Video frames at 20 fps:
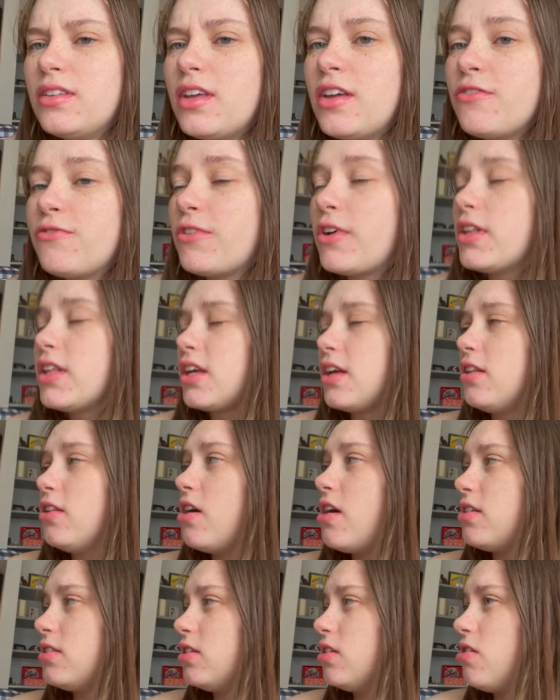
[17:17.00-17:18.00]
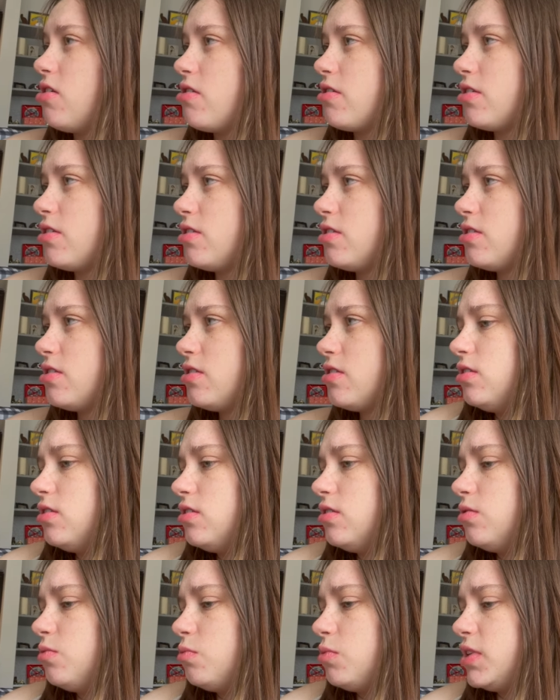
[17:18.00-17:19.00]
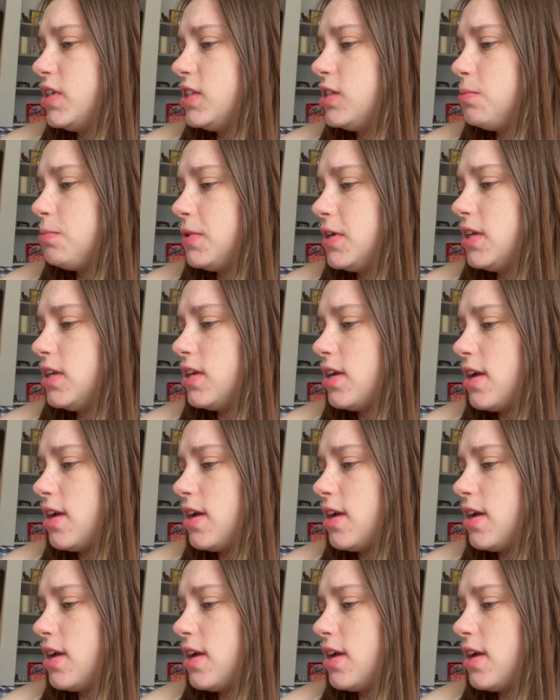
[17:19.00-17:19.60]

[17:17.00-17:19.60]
it felt like a lot longer. We spent